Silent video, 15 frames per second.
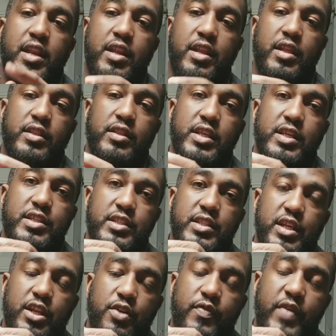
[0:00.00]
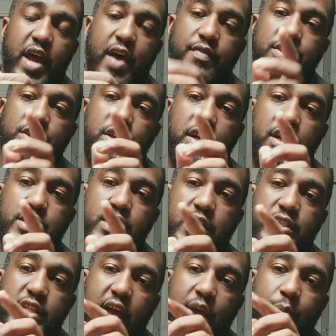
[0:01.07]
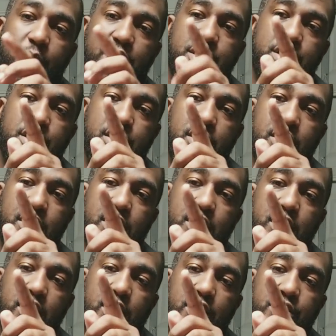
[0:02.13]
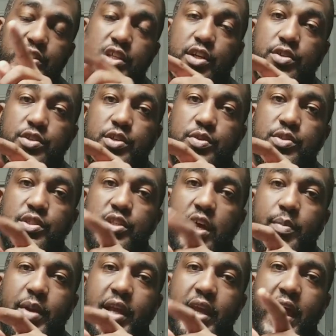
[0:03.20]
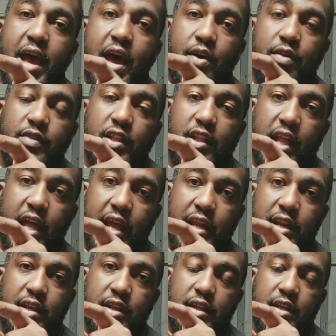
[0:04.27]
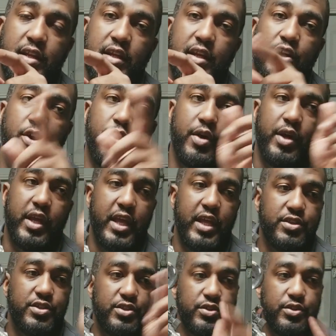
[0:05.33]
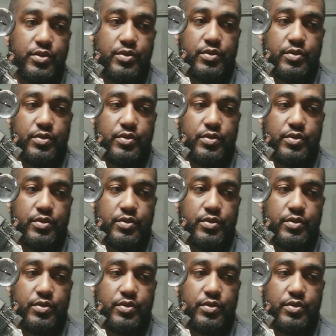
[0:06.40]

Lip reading: and then this needle valve is going to adjust how much CO2 is coming out of the line, going